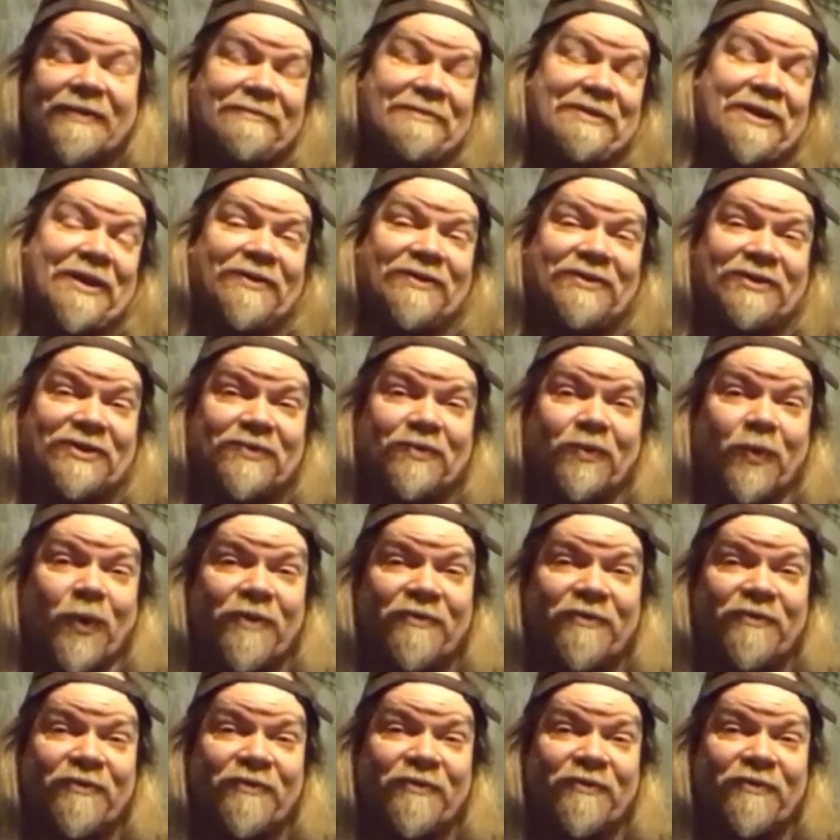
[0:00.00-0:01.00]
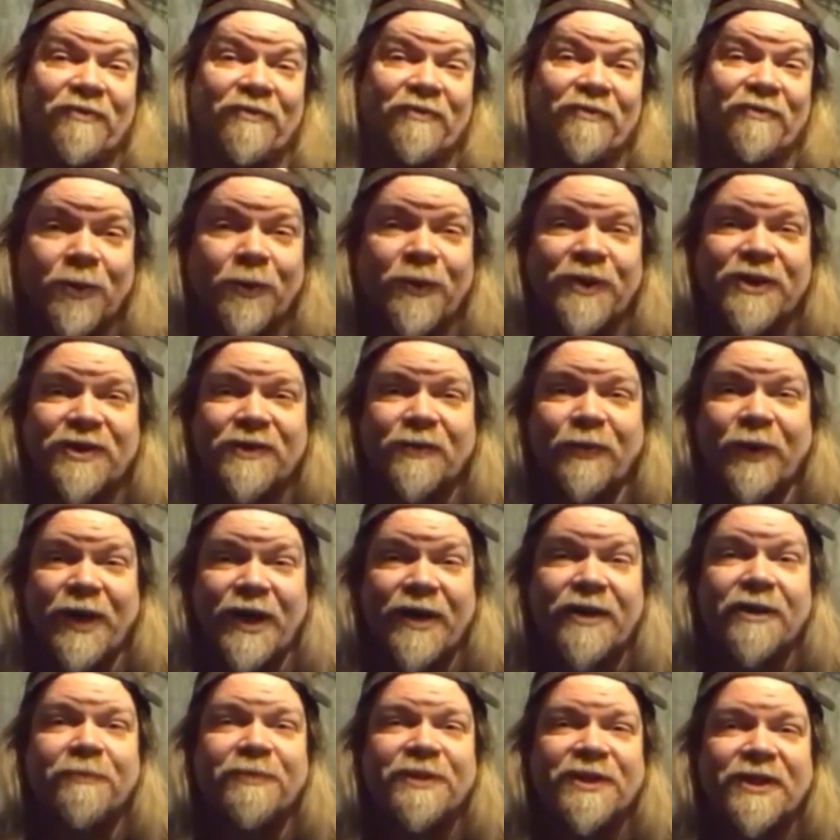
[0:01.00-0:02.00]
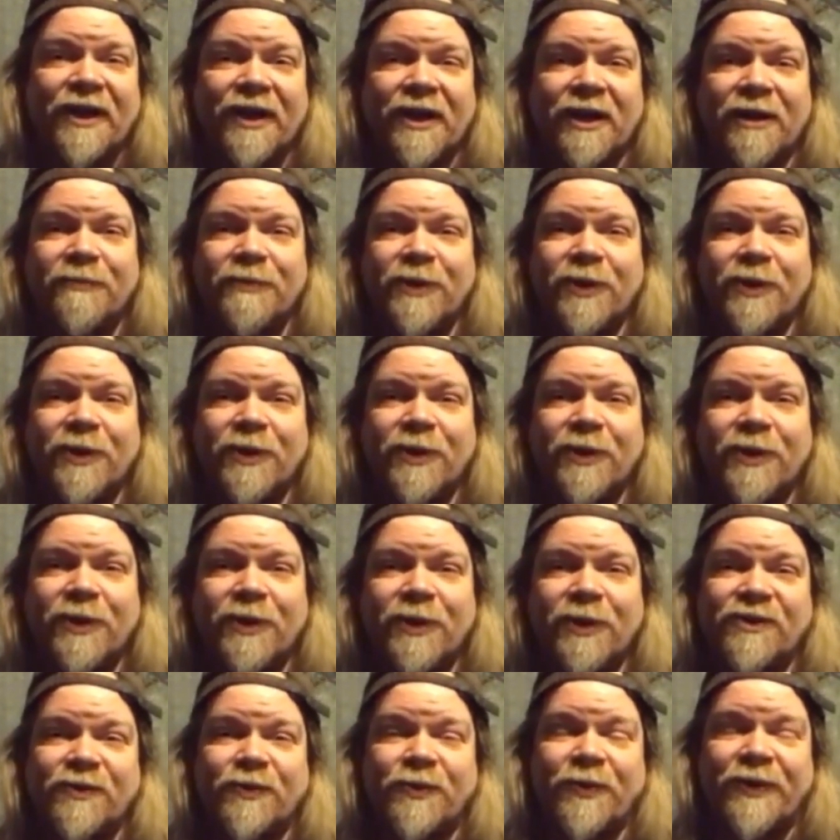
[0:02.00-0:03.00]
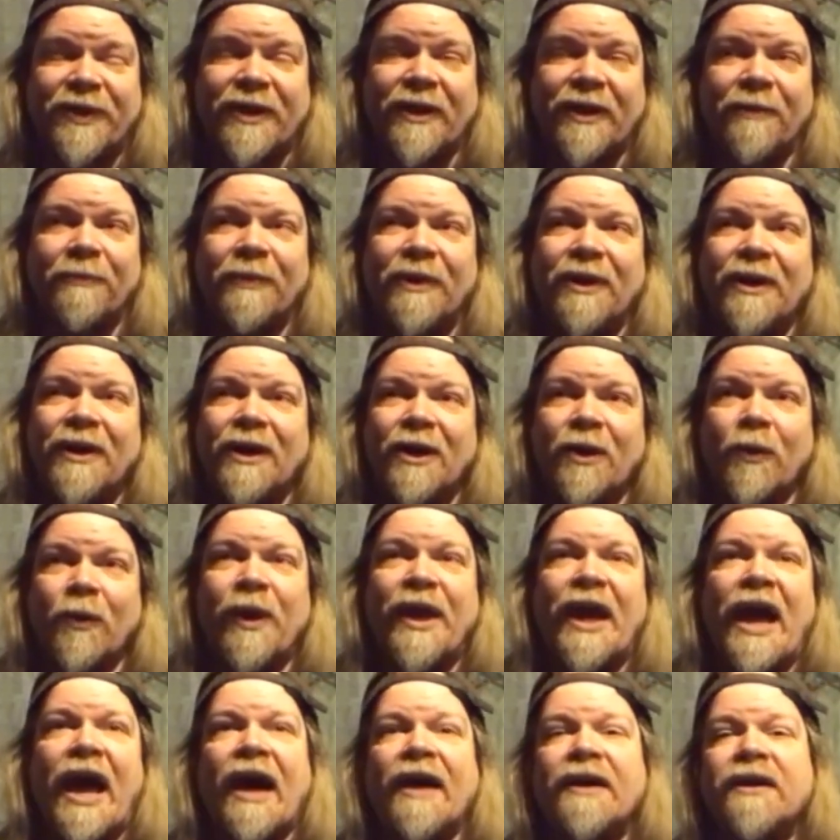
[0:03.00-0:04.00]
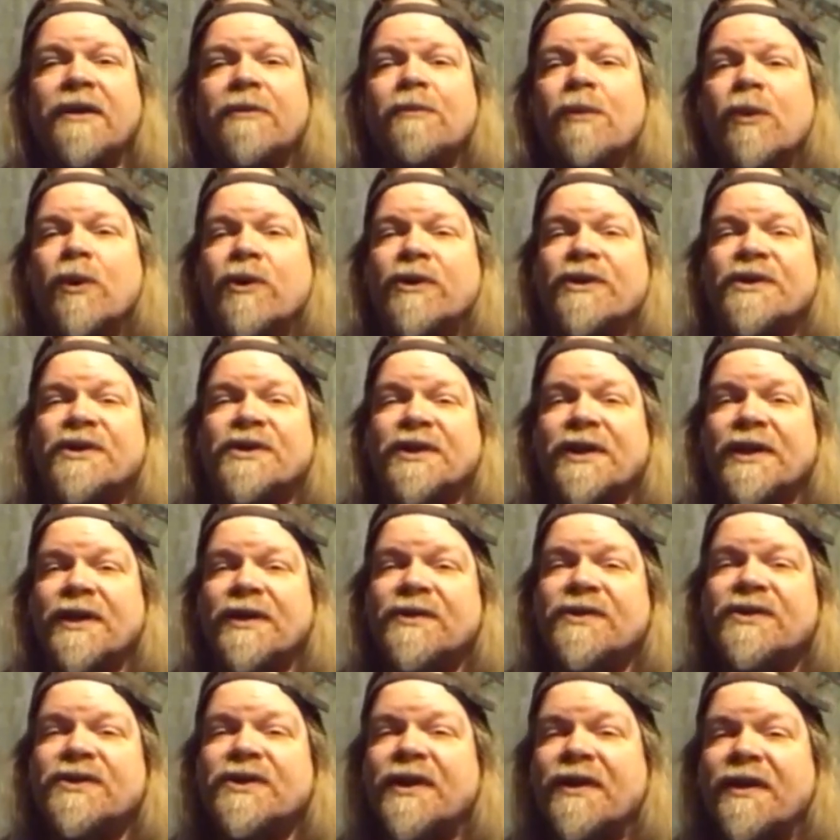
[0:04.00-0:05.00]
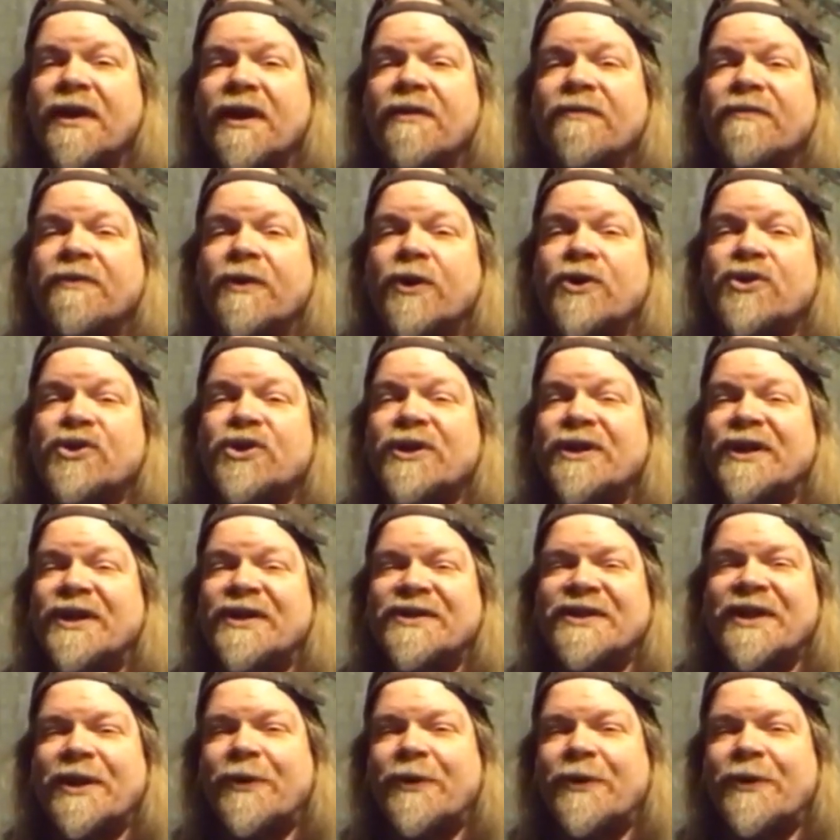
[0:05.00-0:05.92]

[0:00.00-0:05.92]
it just went from there. So we we end up signing Bone Sickness with them. We added more scenes to their version because they